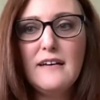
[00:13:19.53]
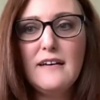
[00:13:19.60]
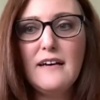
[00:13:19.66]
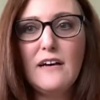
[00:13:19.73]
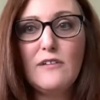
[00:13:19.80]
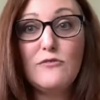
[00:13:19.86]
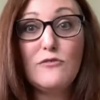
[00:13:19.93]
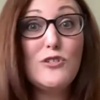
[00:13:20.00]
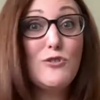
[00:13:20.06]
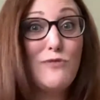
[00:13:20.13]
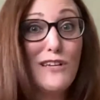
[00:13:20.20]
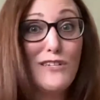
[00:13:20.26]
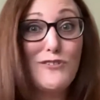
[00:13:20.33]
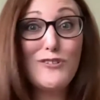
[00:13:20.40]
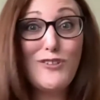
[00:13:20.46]
how to
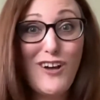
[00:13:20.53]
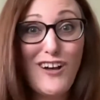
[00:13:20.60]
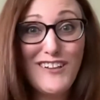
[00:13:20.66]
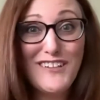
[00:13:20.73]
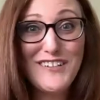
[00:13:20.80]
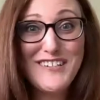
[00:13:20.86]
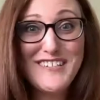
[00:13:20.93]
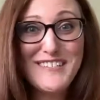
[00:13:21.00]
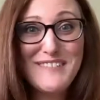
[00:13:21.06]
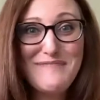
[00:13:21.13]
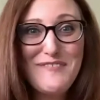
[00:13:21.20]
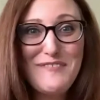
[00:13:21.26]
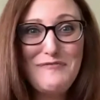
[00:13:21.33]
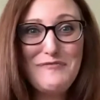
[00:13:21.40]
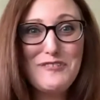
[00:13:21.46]
stretch our dollars
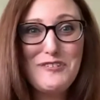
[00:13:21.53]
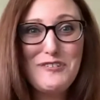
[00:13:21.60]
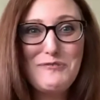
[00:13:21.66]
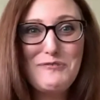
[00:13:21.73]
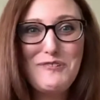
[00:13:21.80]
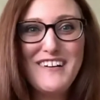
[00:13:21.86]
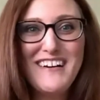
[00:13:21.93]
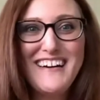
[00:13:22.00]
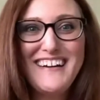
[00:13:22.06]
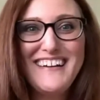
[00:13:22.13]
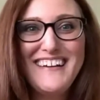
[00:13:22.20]
for sure.